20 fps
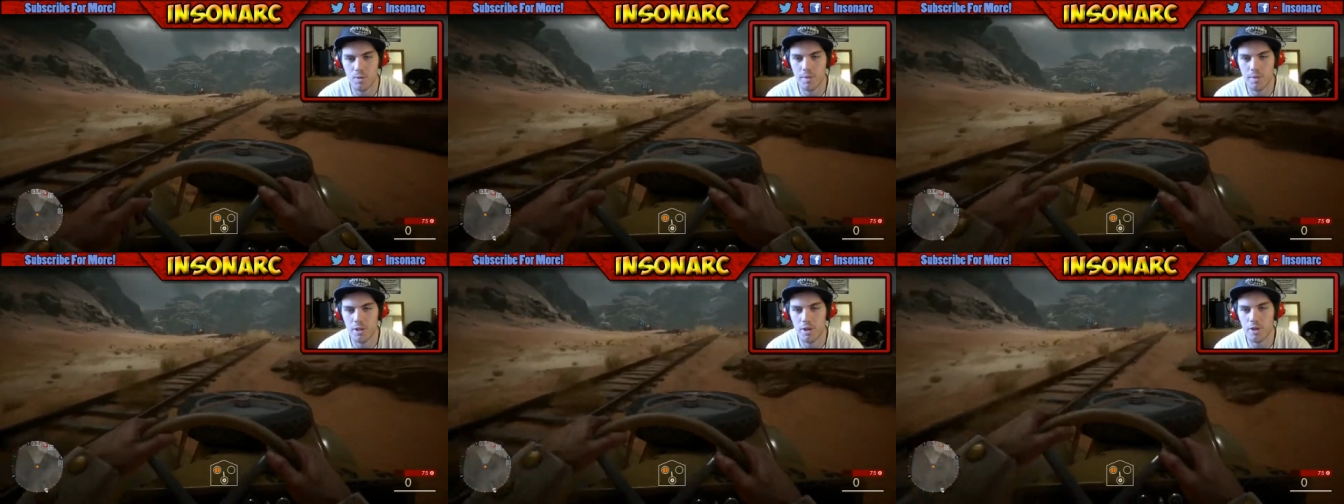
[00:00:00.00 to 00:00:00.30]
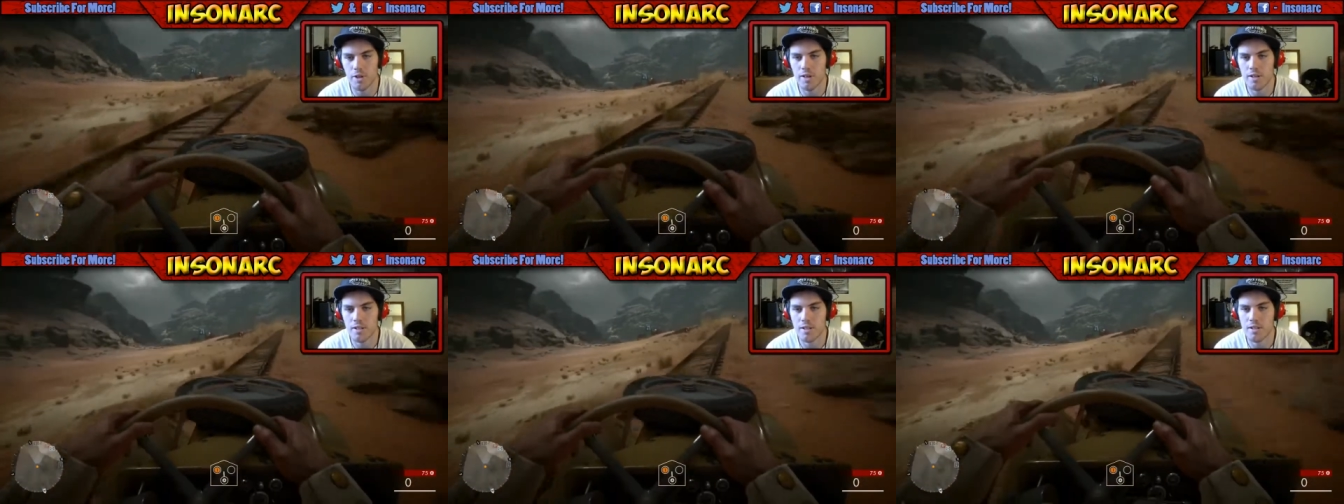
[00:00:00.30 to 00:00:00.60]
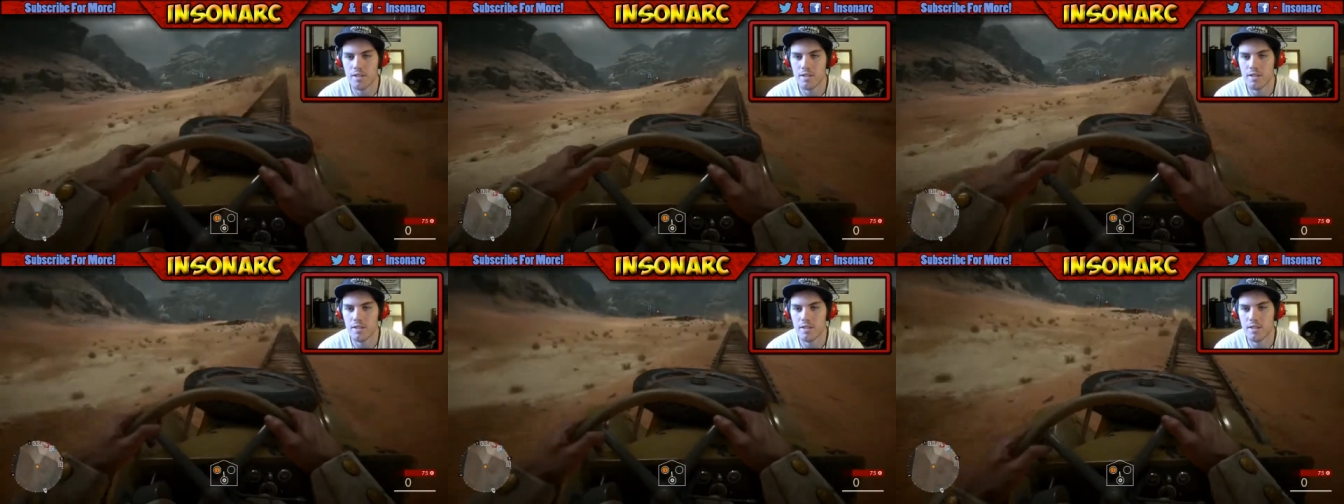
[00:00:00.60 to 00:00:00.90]
Where are we going?
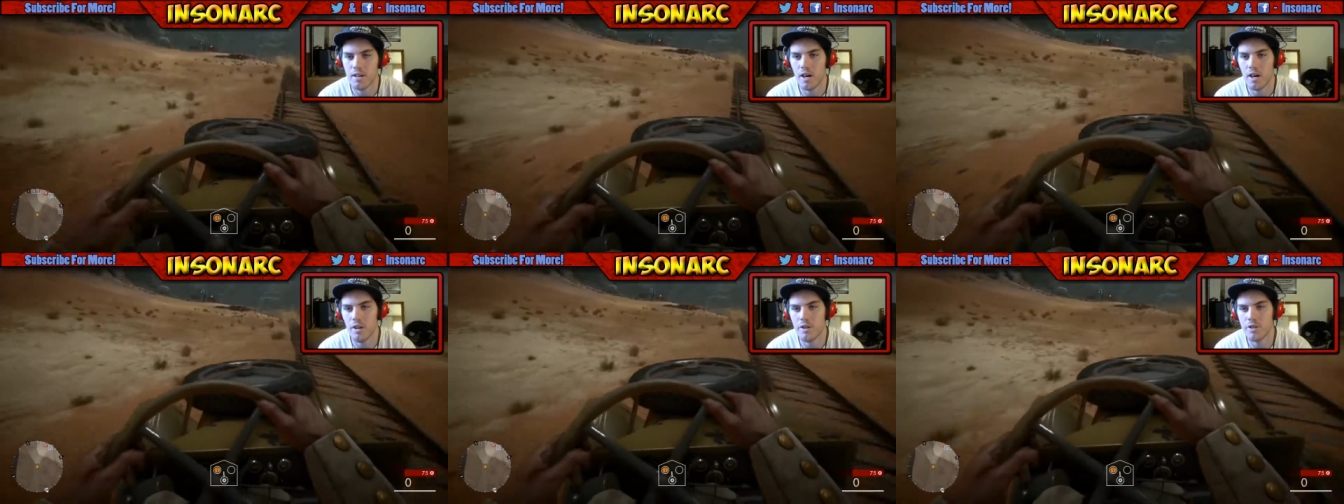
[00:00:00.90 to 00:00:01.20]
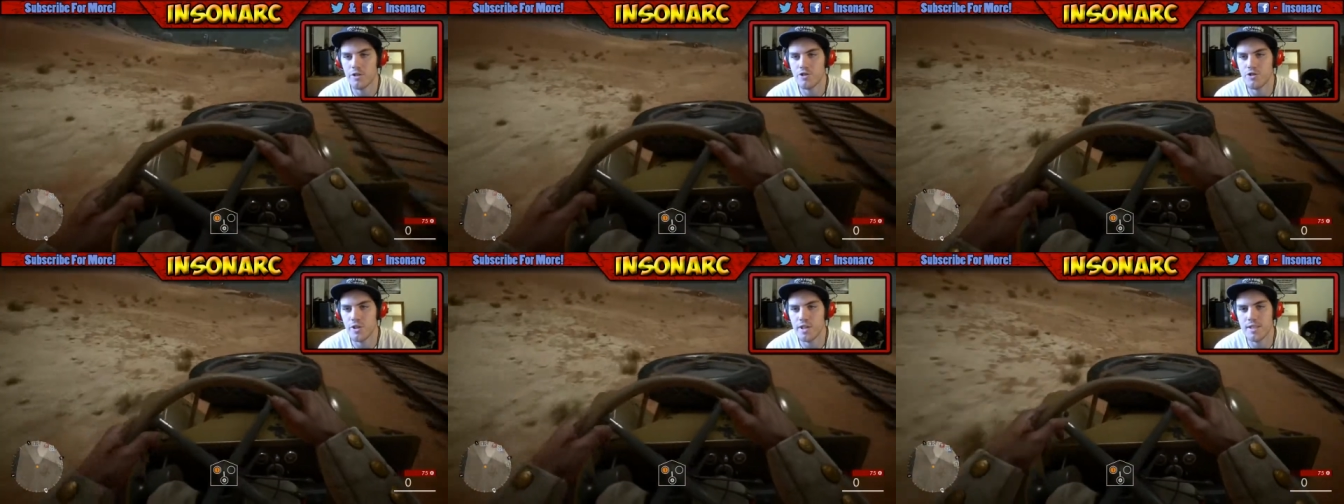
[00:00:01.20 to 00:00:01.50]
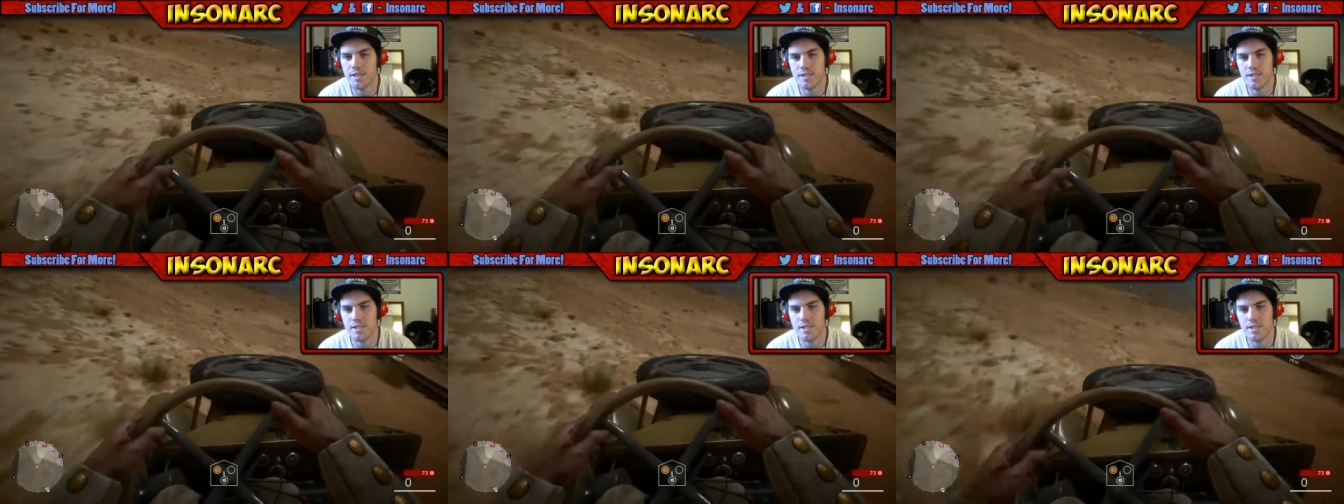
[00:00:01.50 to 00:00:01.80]
Are there
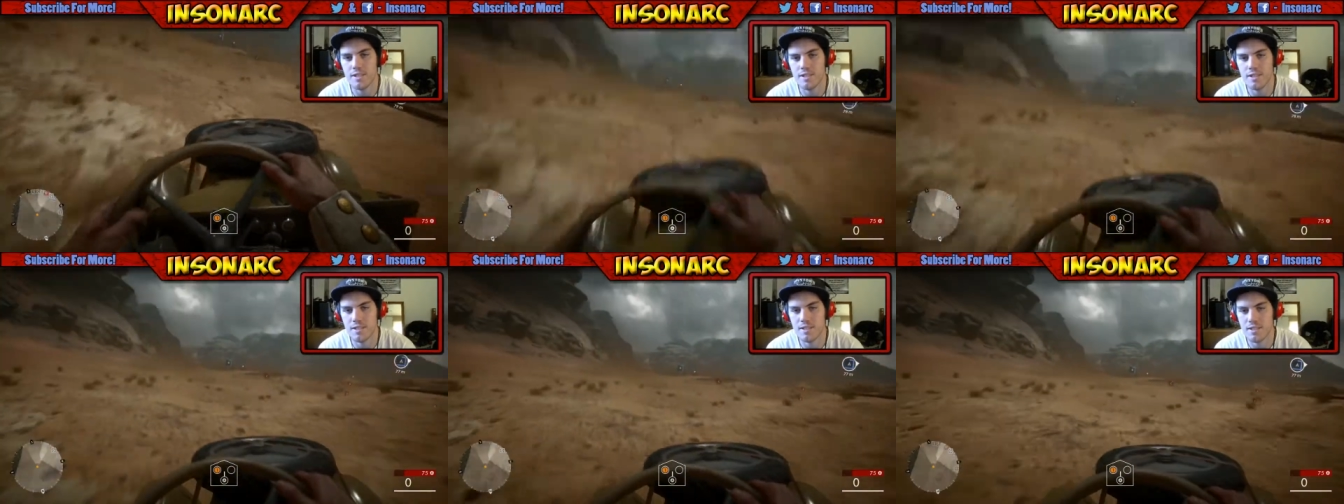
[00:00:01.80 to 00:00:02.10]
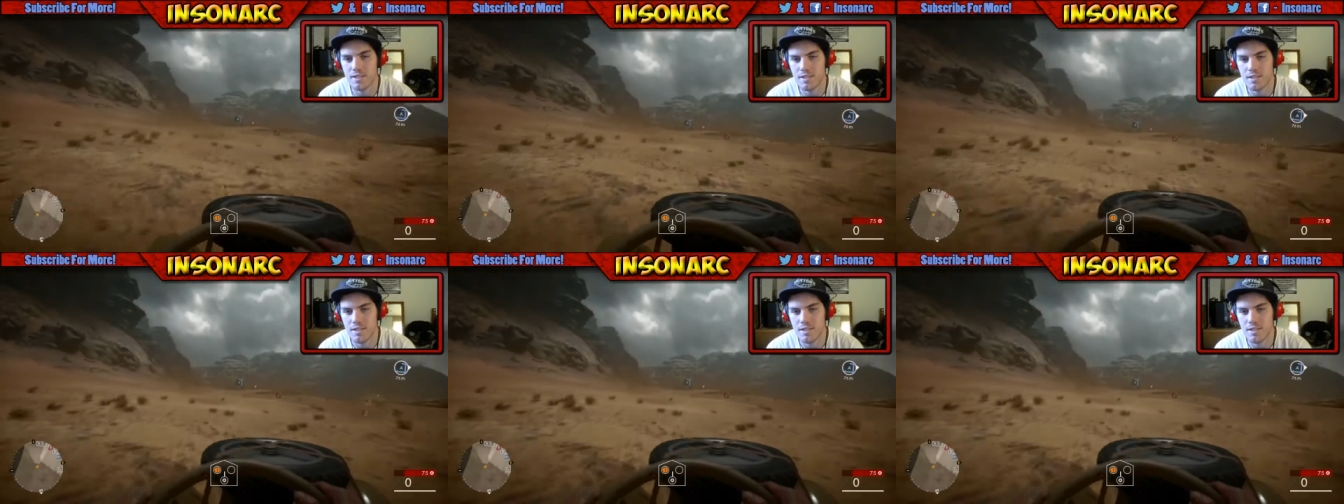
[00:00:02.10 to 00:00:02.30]
trains in this?